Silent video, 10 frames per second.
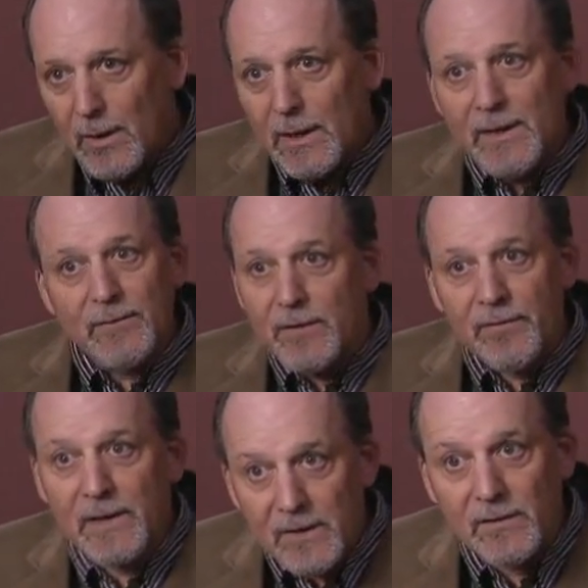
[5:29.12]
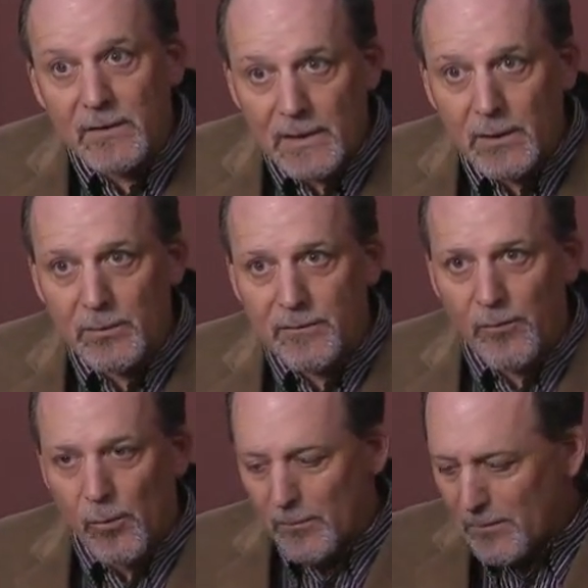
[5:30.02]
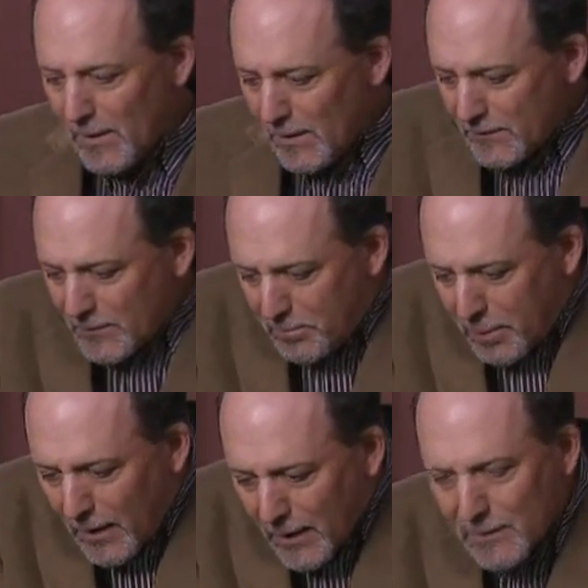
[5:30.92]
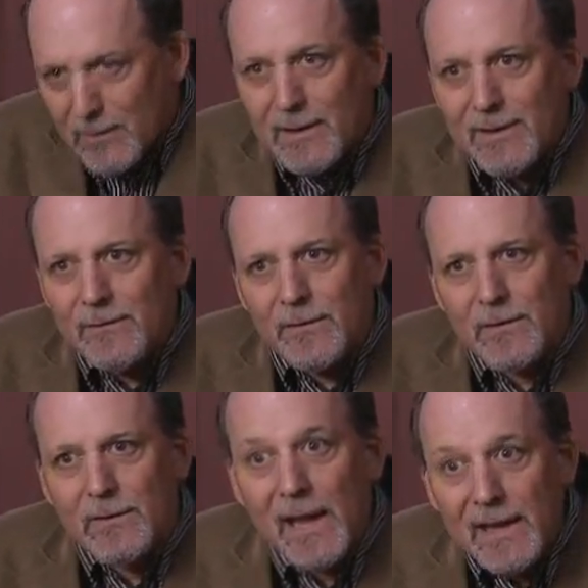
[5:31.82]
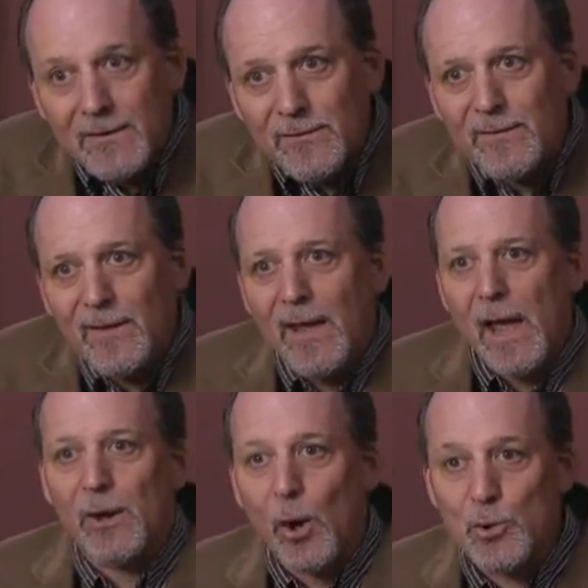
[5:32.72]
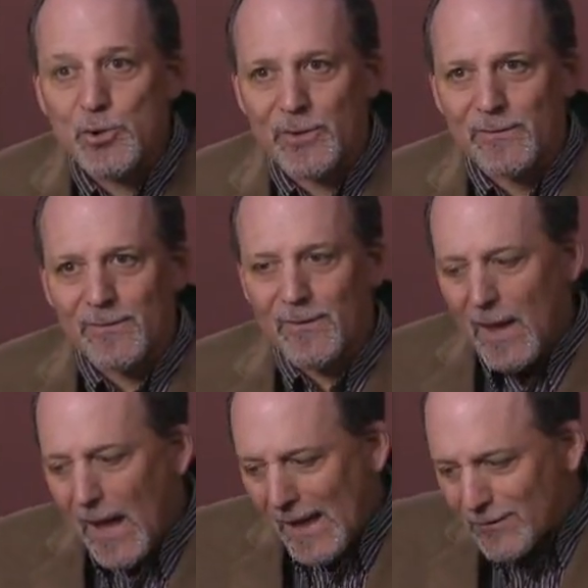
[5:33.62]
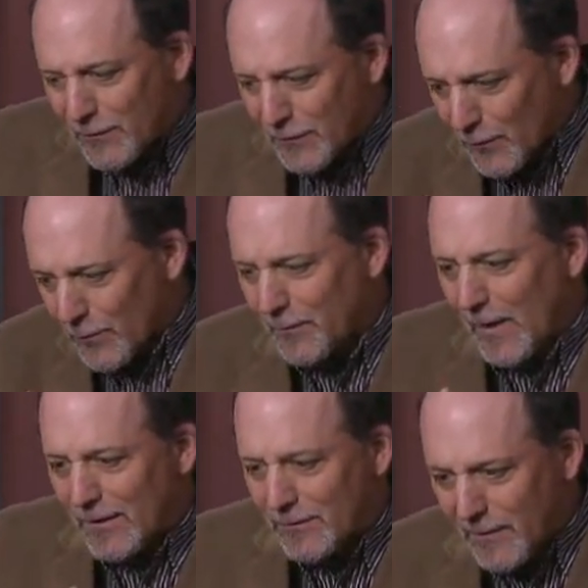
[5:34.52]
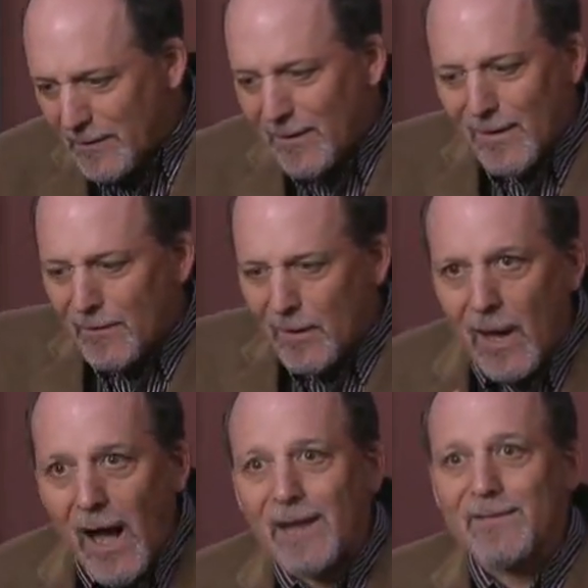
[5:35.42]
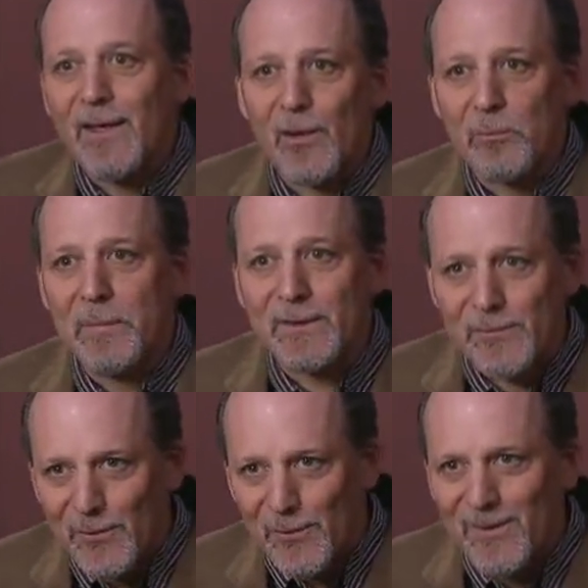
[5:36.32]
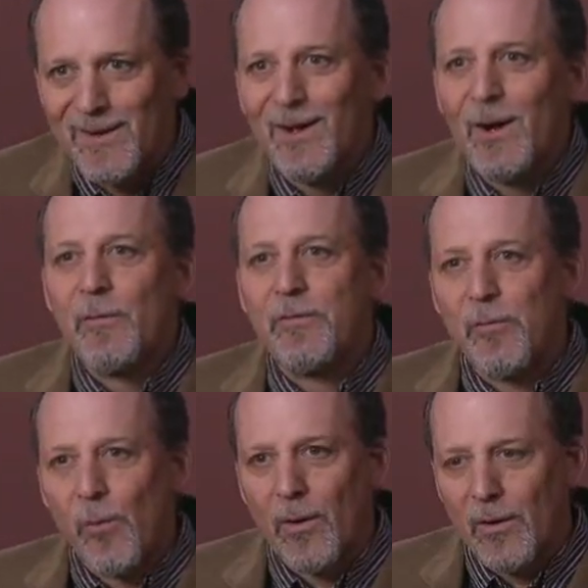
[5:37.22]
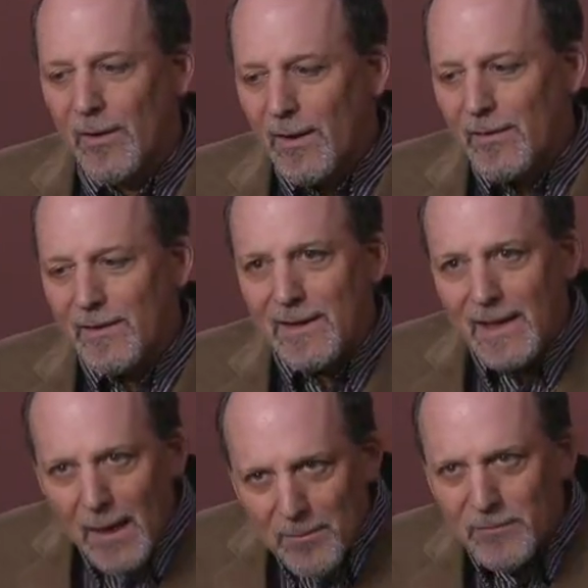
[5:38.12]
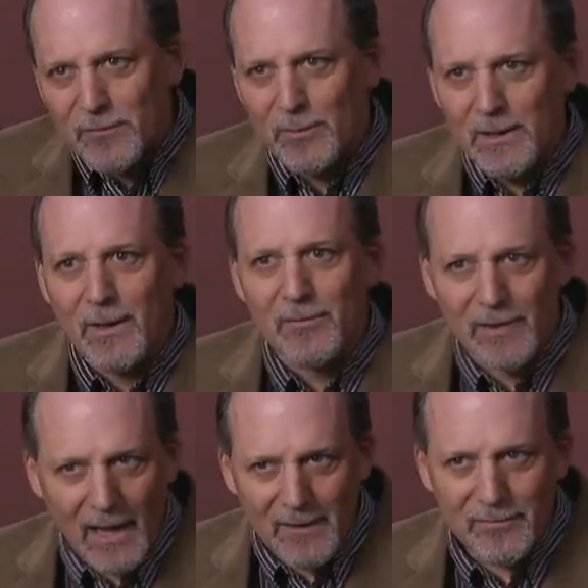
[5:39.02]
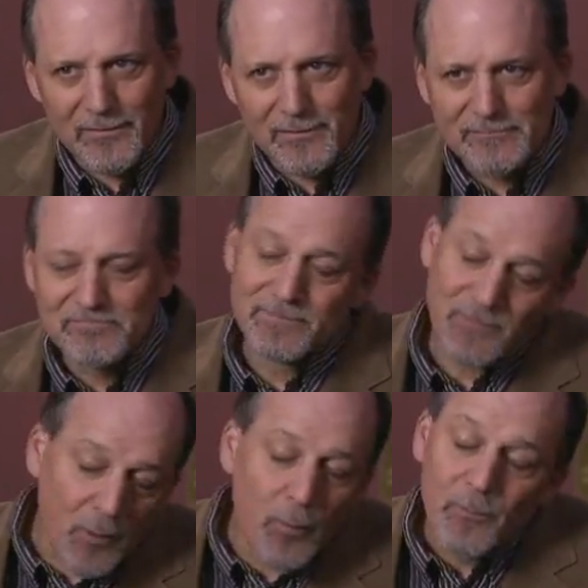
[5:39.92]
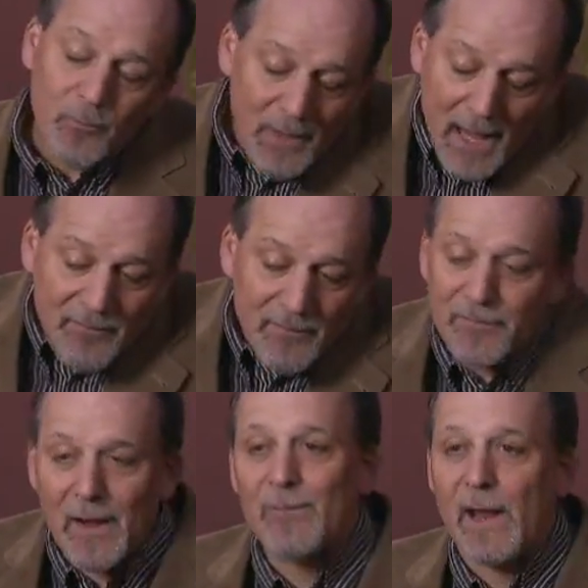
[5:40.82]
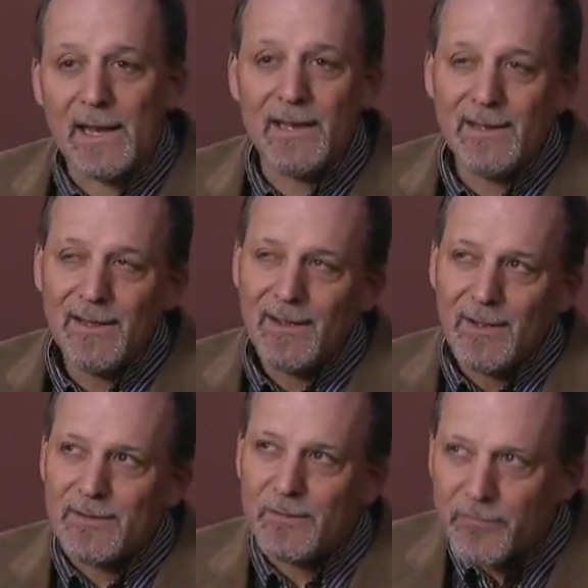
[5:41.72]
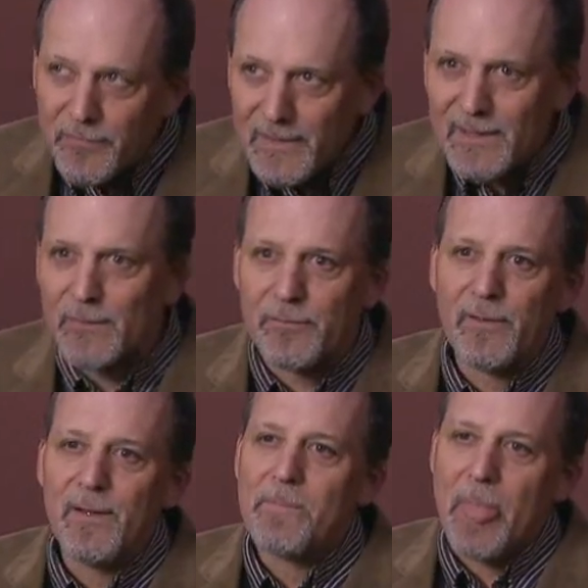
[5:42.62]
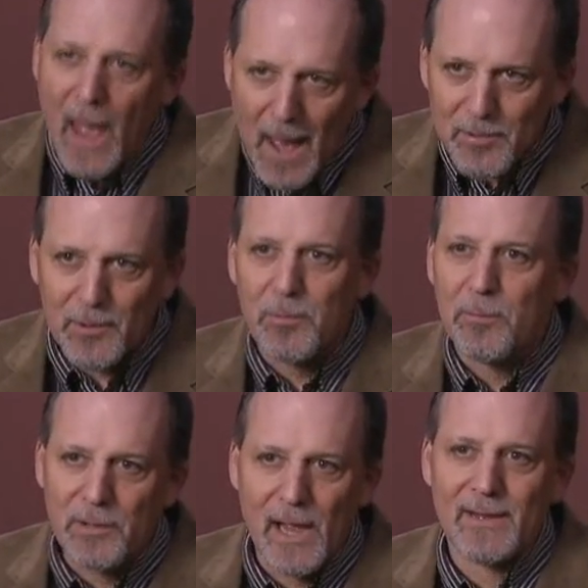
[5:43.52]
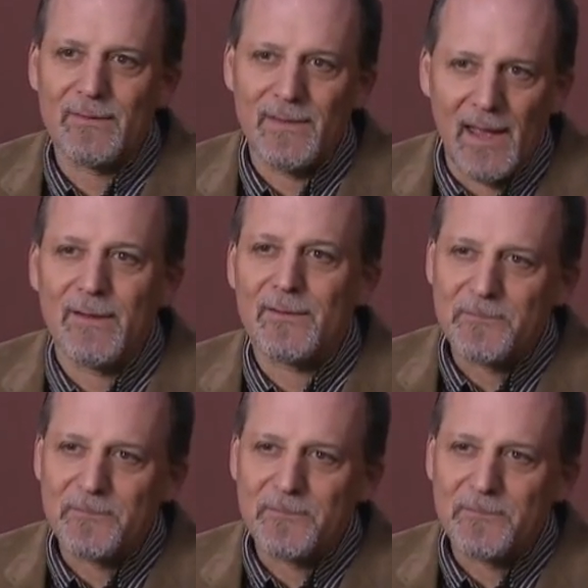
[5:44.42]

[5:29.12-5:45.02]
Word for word: even if it is in liquid form, to puddle into lakes and oceans and serve as the, the cocktail mixer for the chemistry of life. So we haven't found any definitive habitable planets yet.